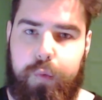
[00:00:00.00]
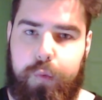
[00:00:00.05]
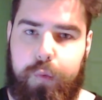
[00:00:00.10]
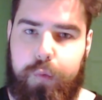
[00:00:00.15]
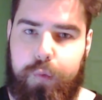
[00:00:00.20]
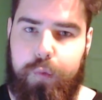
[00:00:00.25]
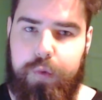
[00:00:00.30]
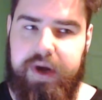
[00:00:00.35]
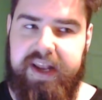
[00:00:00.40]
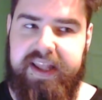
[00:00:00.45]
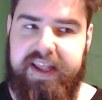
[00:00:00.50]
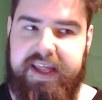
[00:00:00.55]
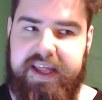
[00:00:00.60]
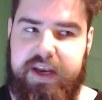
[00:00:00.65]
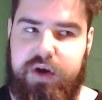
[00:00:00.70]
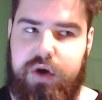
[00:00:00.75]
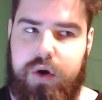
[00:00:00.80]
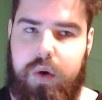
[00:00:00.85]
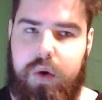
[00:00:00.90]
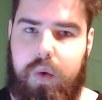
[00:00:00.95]
really
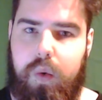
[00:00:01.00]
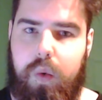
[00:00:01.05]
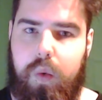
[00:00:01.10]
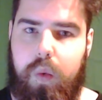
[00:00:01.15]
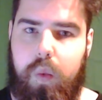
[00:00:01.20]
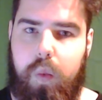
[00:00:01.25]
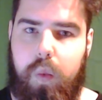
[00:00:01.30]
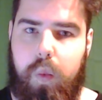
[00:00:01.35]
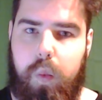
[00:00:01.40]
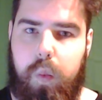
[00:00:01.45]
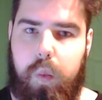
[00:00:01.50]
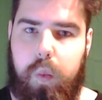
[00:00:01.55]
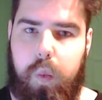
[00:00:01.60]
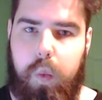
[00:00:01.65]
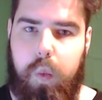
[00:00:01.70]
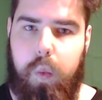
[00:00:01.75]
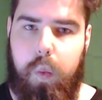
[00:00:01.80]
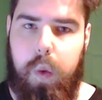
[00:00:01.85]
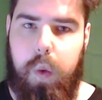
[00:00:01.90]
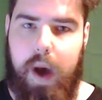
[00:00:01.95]

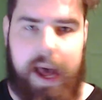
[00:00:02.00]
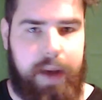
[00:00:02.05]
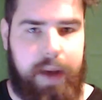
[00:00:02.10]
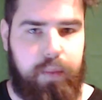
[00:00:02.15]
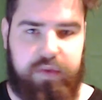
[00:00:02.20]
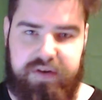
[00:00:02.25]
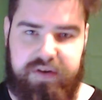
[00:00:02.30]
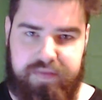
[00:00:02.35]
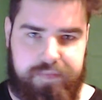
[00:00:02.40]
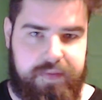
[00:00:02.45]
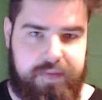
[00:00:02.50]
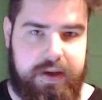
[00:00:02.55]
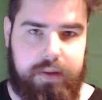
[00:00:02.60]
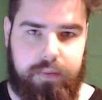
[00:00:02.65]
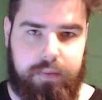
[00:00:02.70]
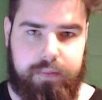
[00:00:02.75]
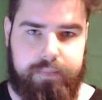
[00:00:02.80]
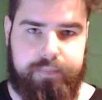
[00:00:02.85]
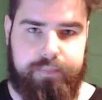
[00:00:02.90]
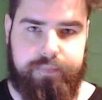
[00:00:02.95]
know how to feel.